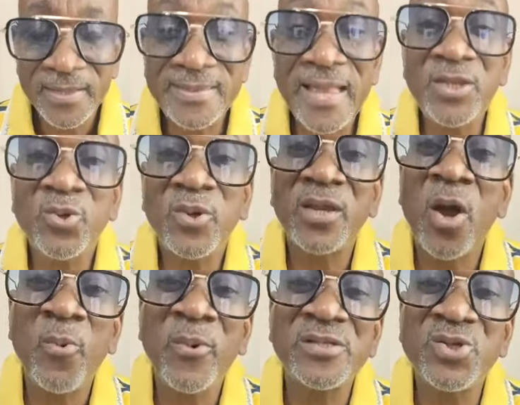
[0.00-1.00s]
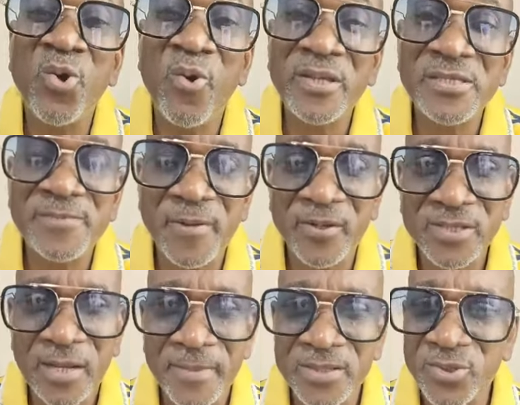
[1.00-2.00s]
then you can always grow in
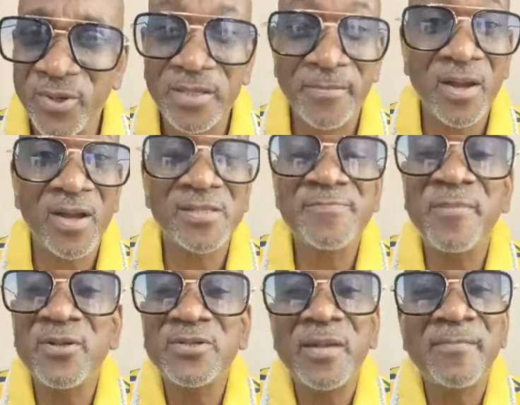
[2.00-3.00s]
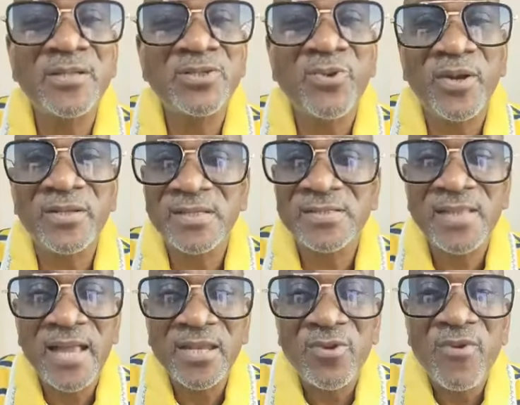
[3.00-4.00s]
spiritual maturity because spiritual maturity is
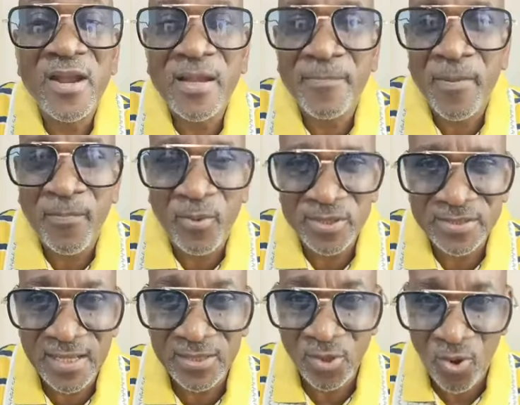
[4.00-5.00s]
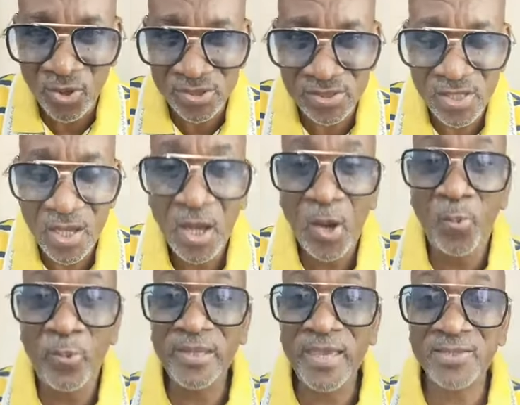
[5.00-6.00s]
not directly proportional to us.
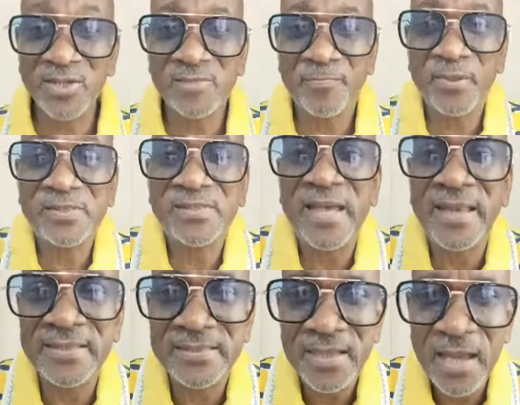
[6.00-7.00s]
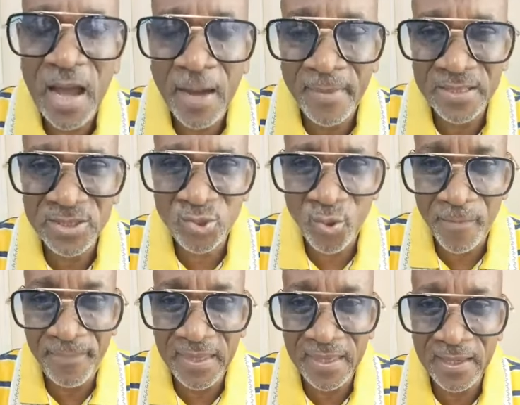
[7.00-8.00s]
We can just present a mature
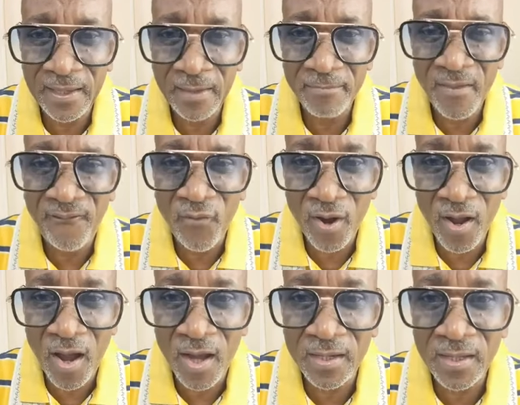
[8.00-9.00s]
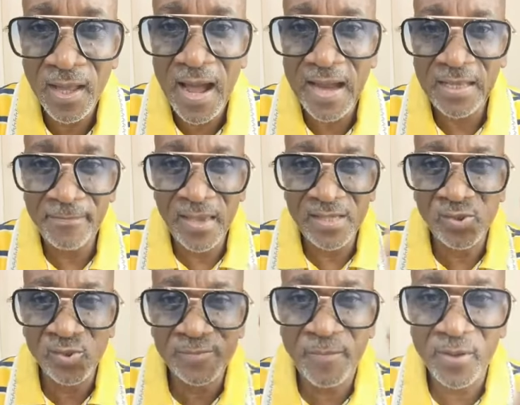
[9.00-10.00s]
being before God and he makes
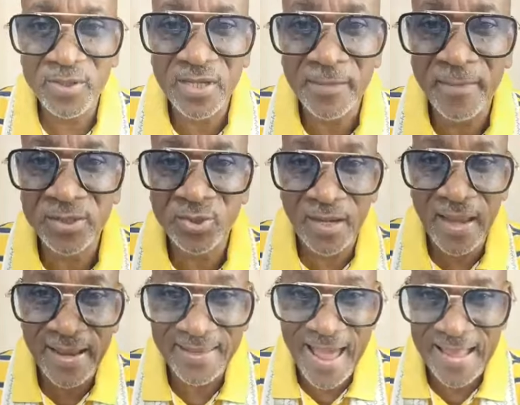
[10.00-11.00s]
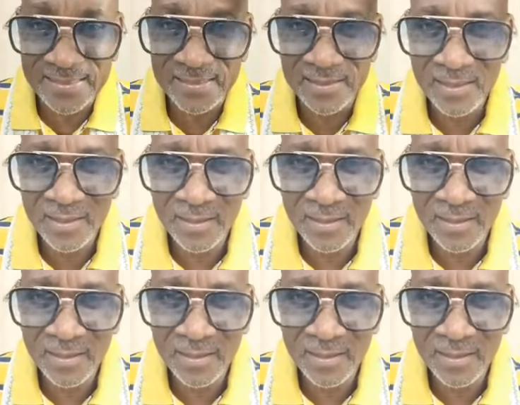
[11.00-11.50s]
you spiritually mature like that.